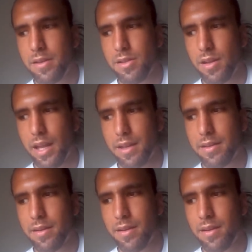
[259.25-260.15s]
so
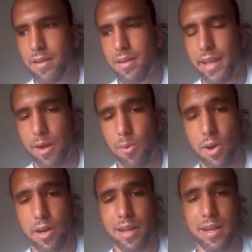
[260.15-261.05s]
that that
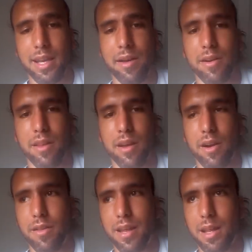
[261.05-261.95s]
water can counter the
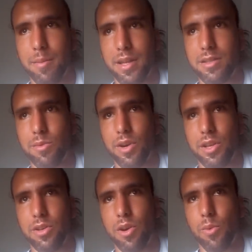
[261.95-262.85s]
earth element to where
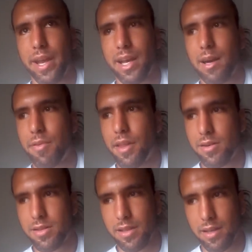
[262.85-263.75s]
you don't wake up
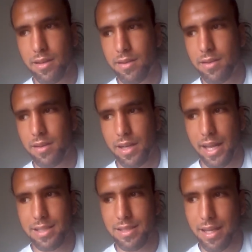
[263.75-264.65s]
thirsty the
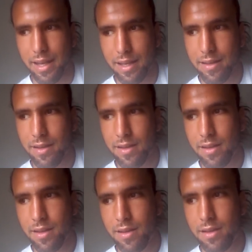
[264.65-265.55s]
next day
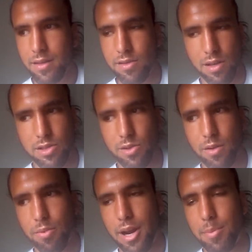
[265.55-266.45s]
so that you
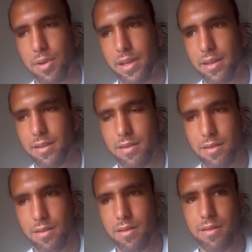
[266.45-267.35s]
can properly
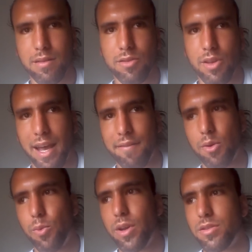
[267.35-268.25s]
you have
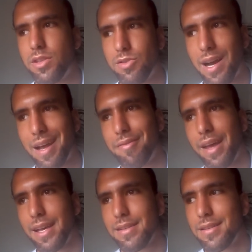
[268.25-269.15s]
the will to dry
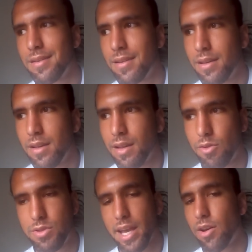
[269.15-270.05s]
fast if
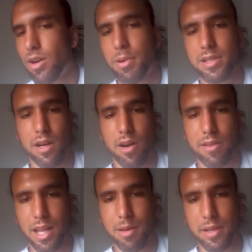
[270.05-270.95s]
you take on a bunch of
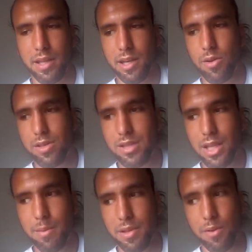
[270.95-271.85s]
earth element and go to
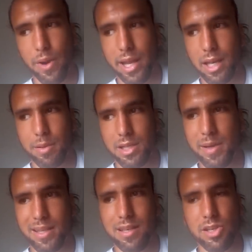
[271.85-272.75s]
sleep and then wake up
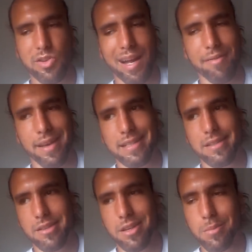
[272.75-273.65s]
expecting a dry fast
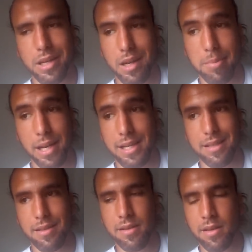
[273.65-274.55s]
it's going to be
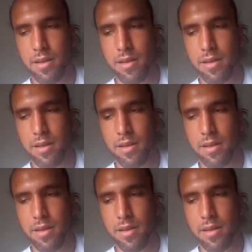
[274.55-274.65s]
unpleasant